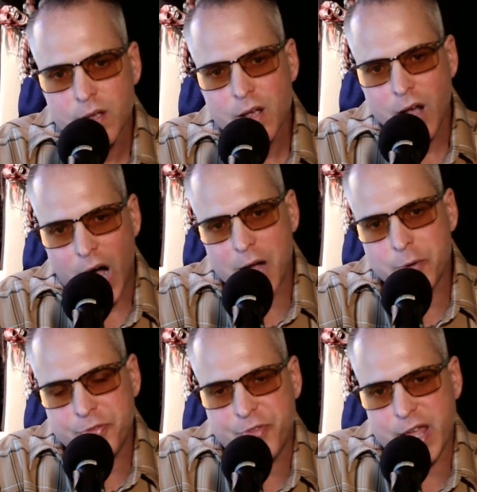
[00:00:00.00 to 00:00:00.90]
I
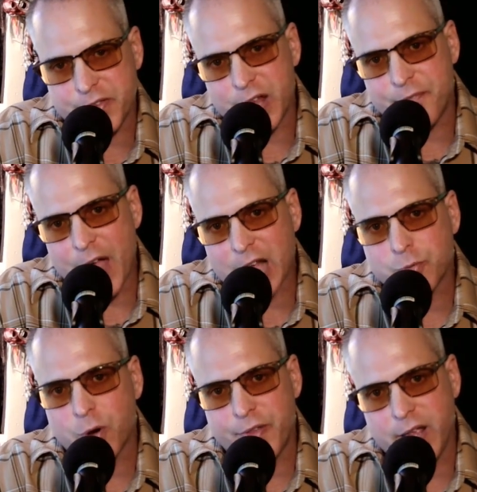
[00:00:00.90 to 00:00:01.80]
would think that if that's
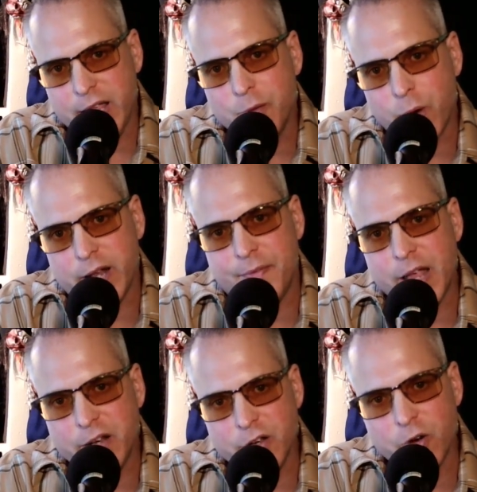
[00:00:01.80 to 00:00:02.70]
where he went and they
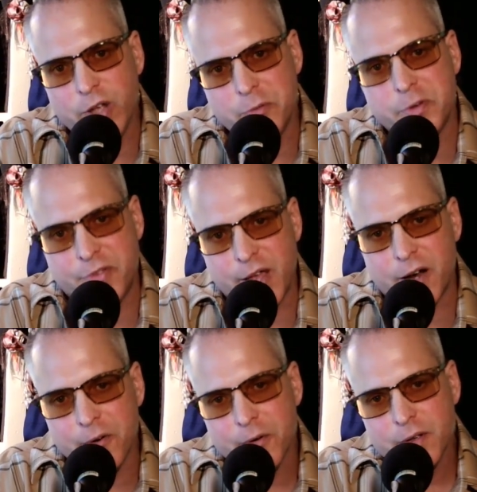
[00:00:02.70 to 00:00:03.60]
knew he was there,